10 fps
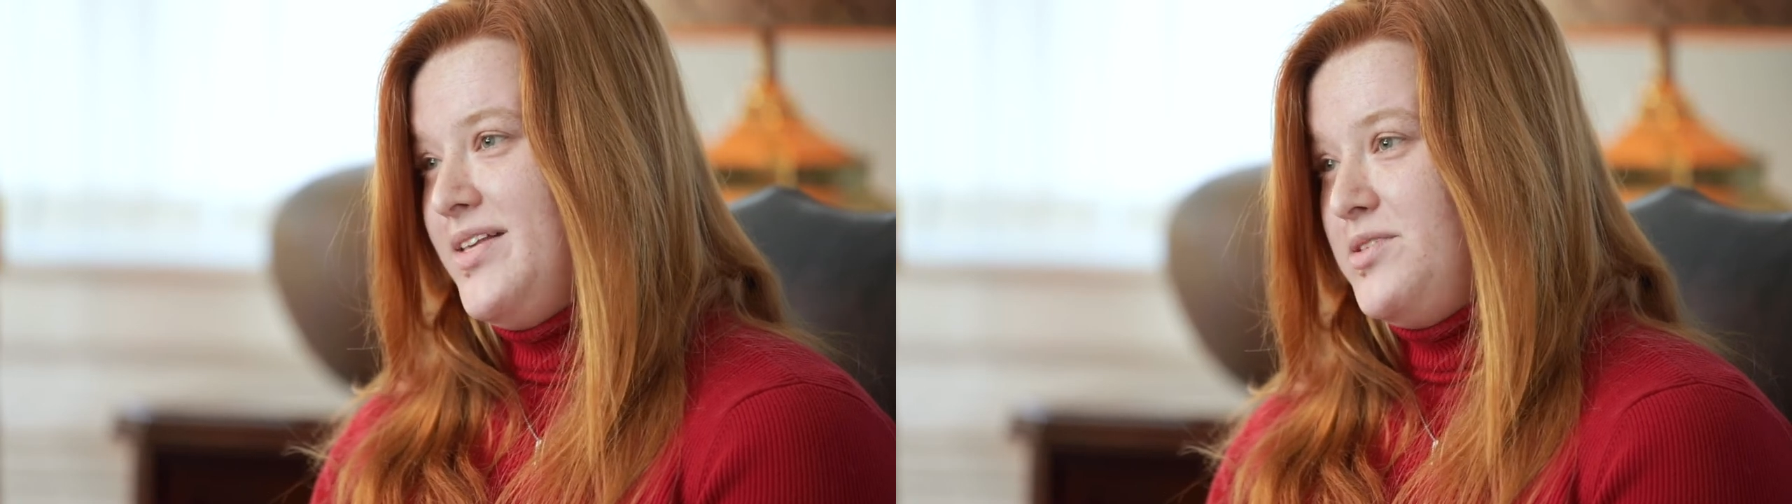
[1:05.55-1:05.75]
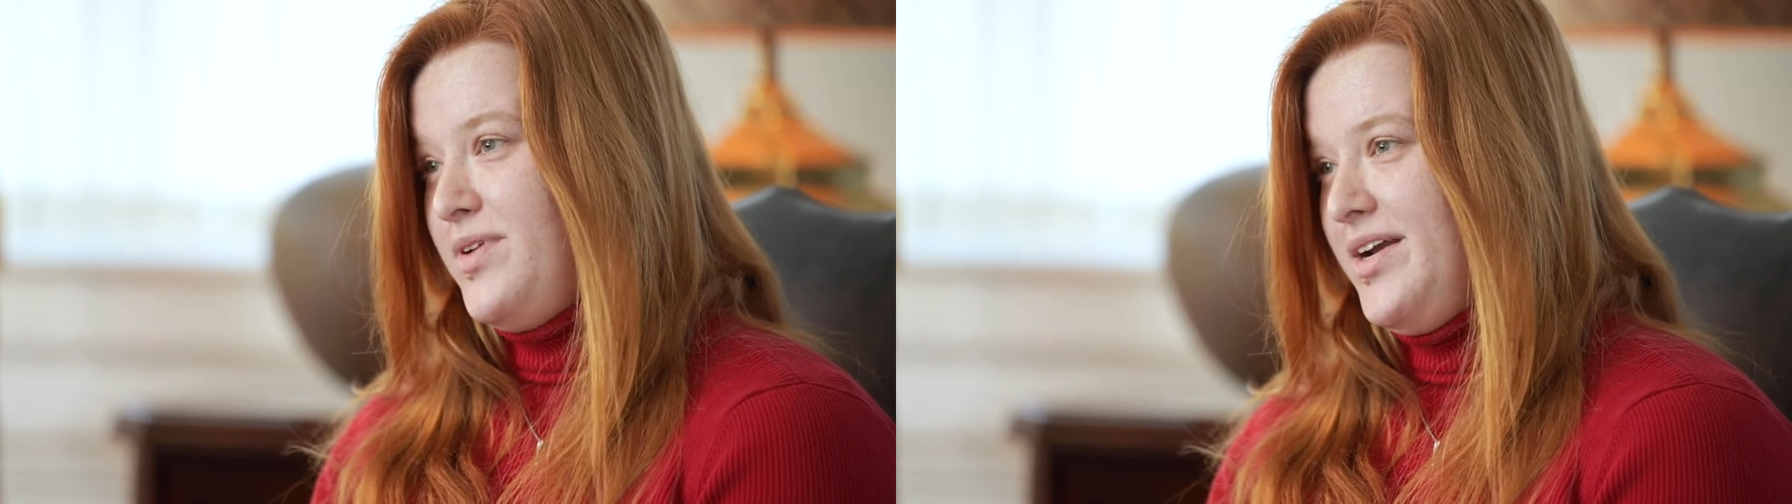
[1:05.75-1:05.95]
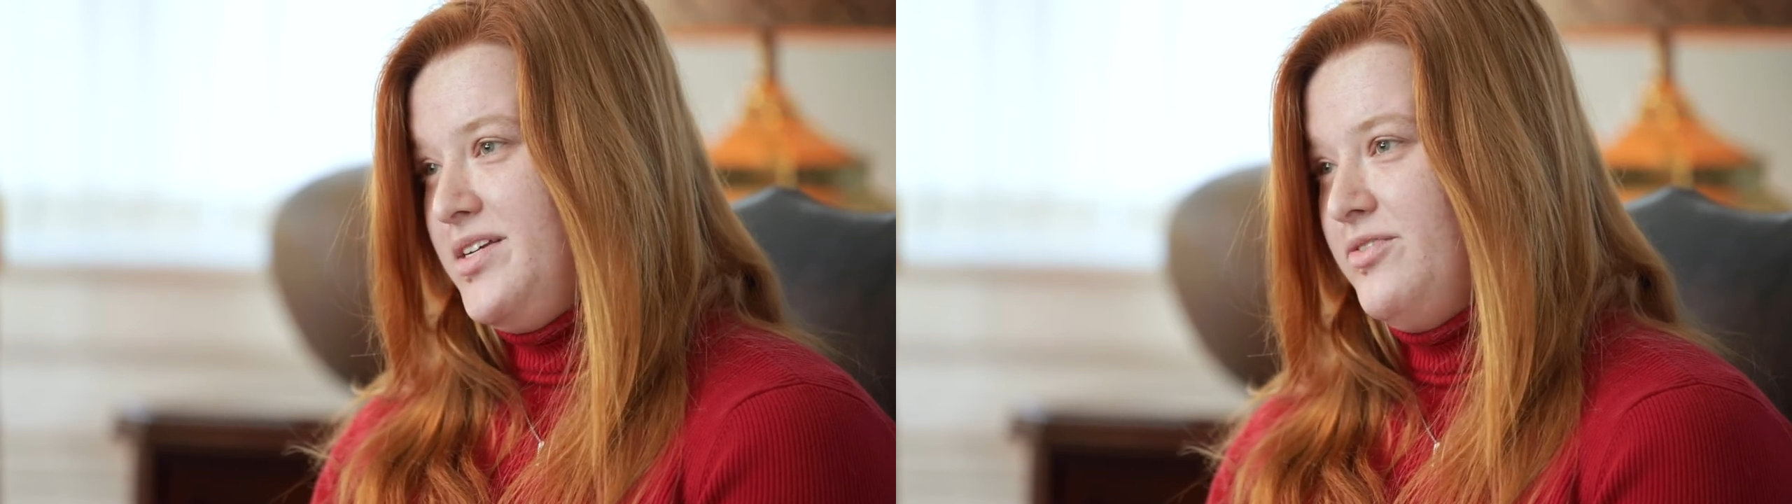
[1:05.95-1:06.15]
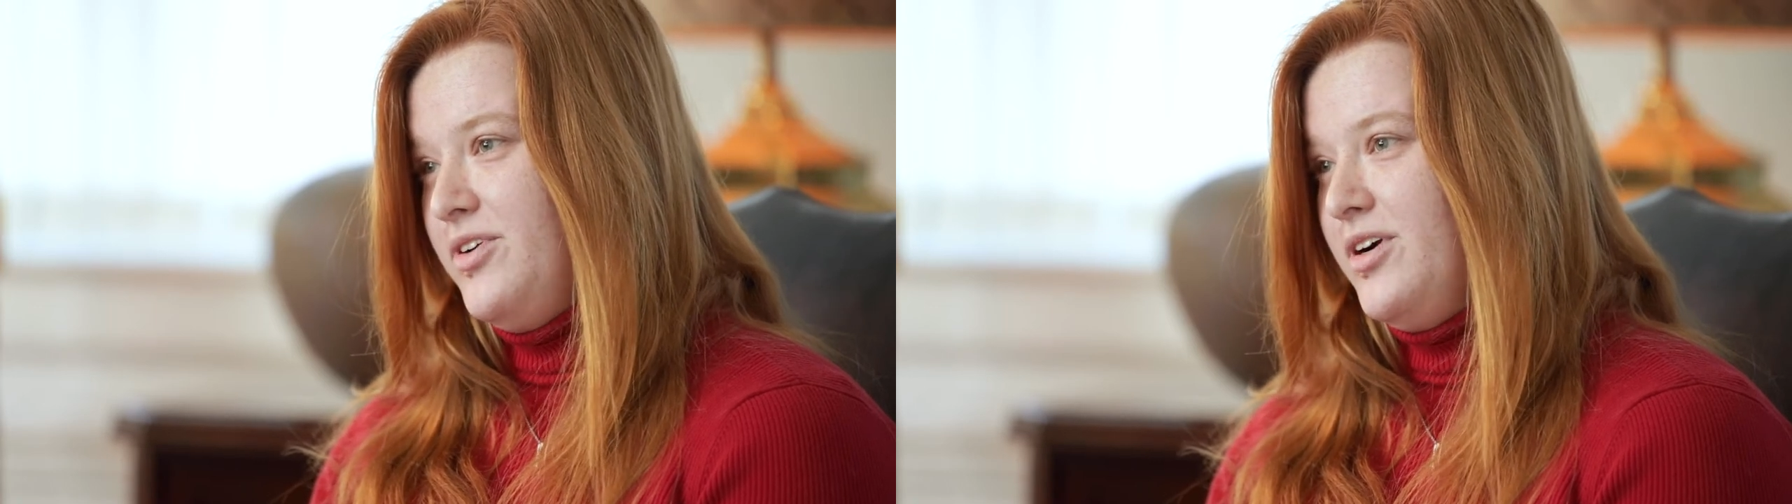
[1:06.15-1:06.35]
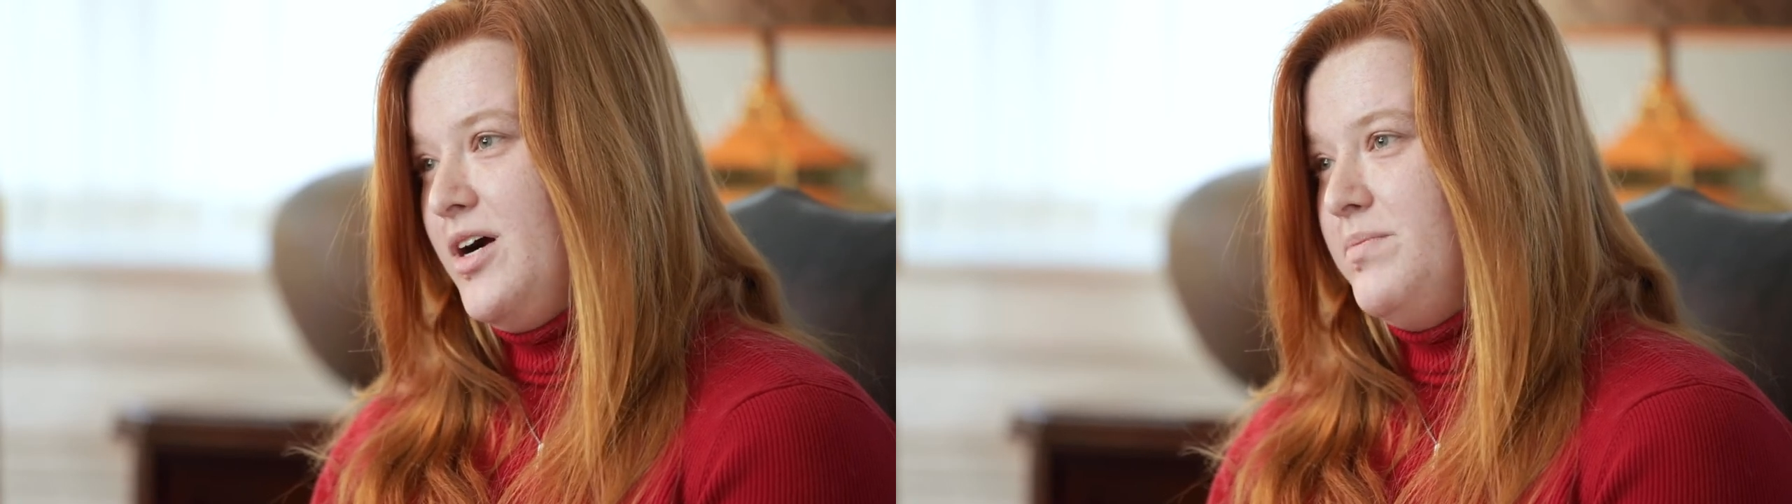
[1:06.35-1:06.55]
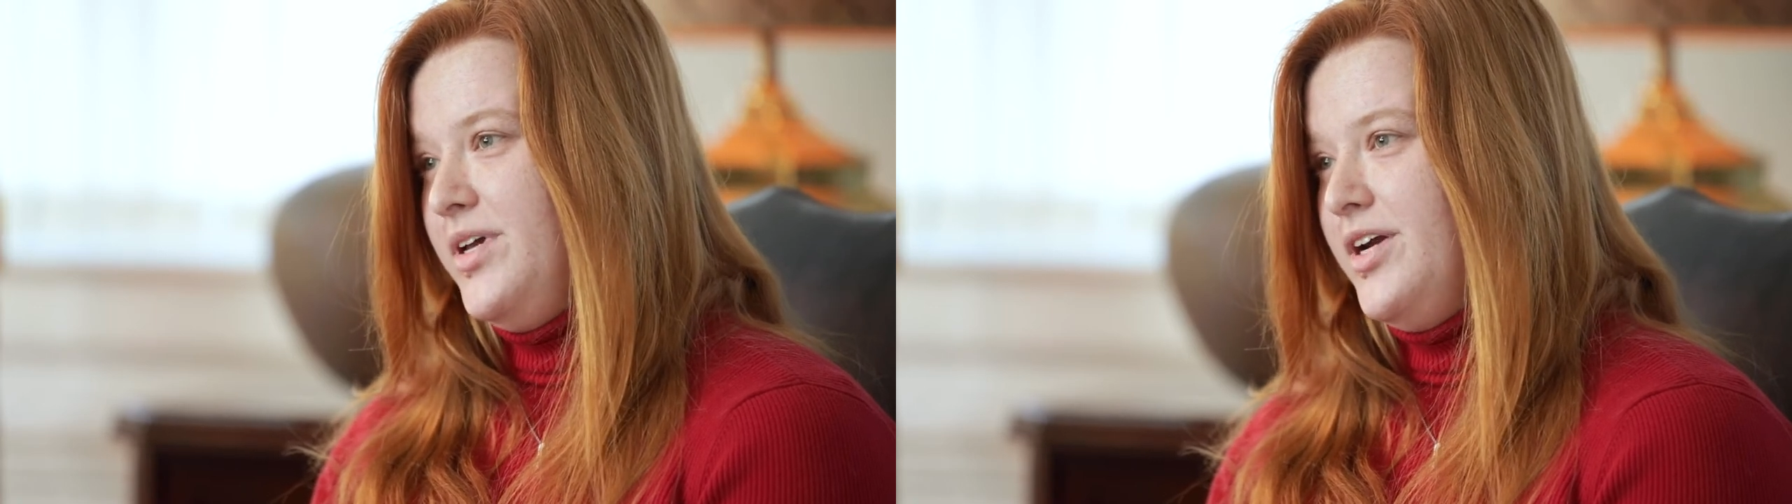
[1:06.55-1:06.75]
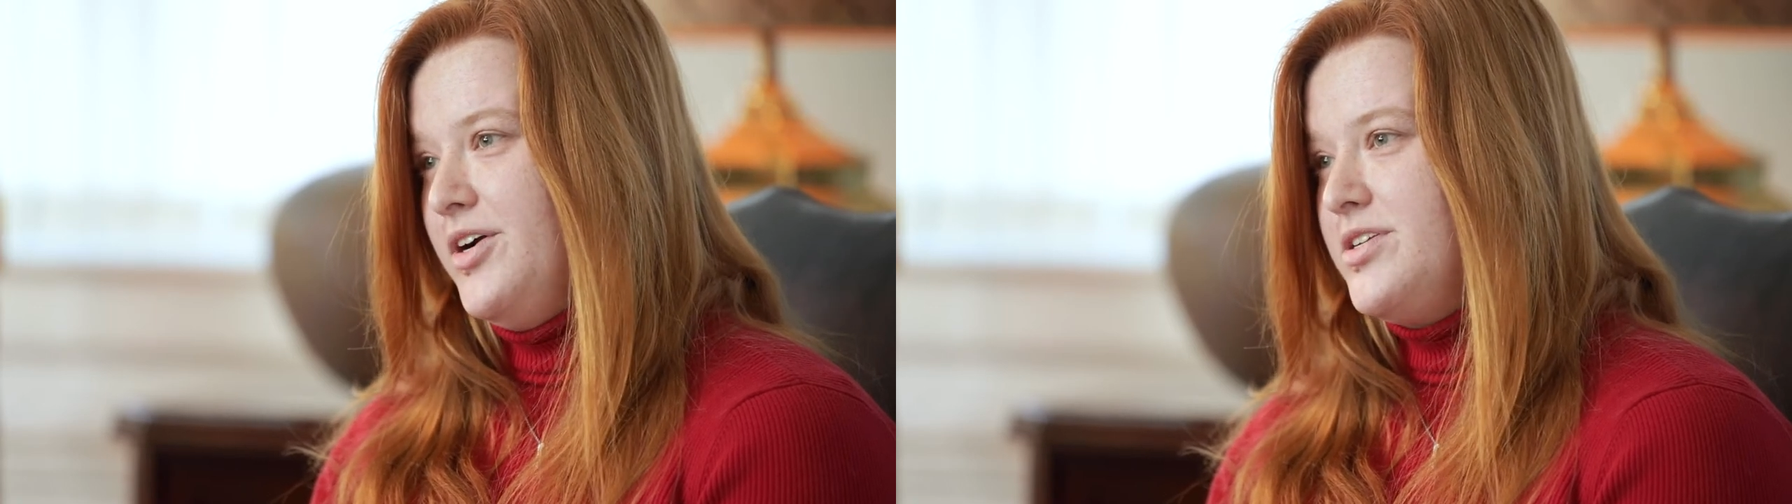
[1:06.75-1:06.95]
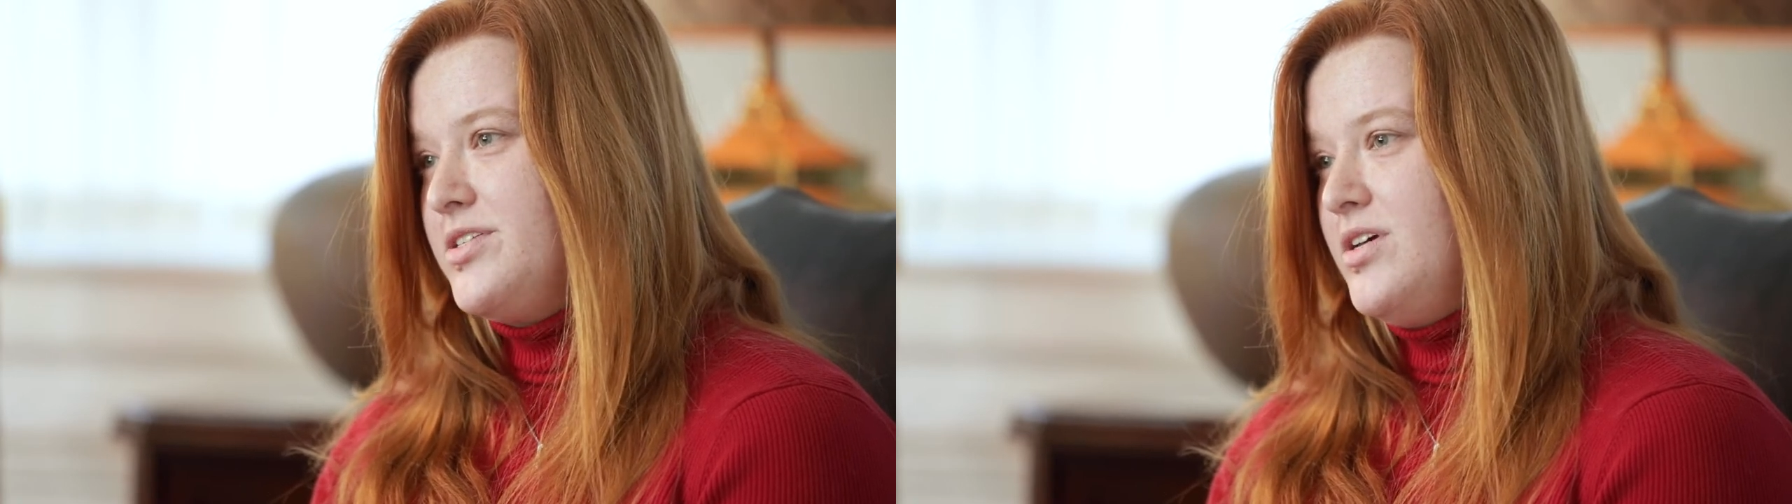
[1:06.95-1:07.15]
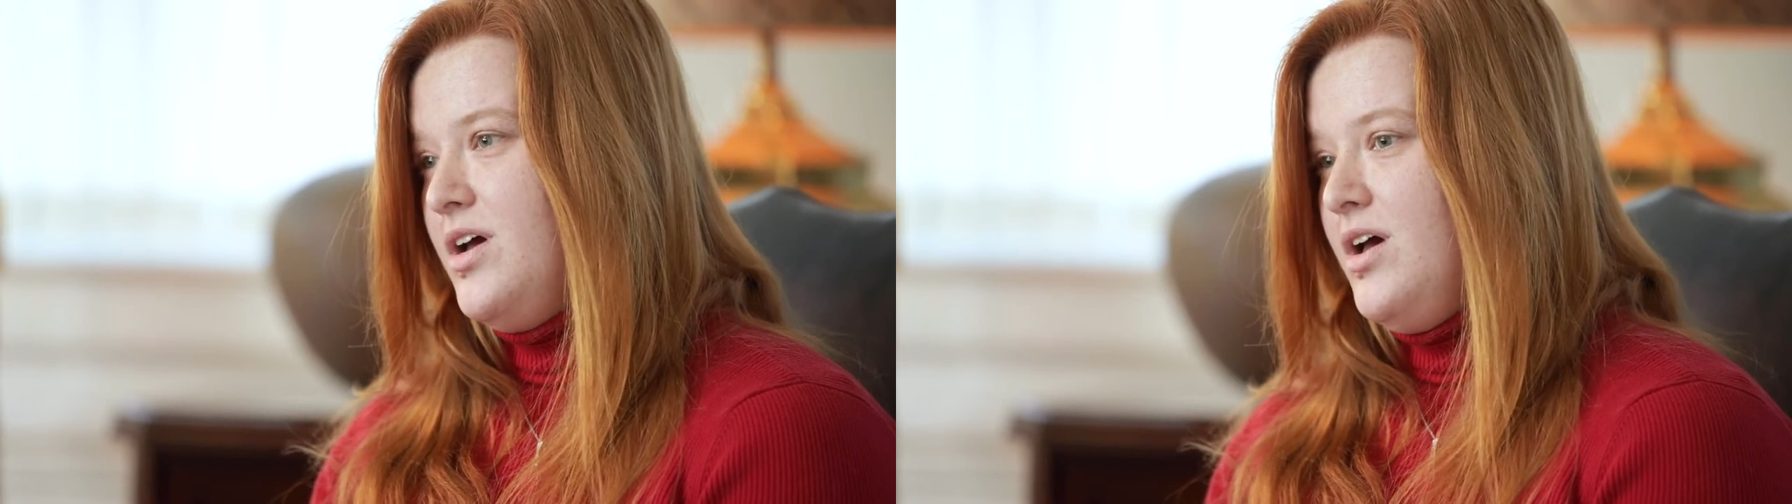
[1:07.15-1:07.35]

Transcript: That's what I did for a couple years.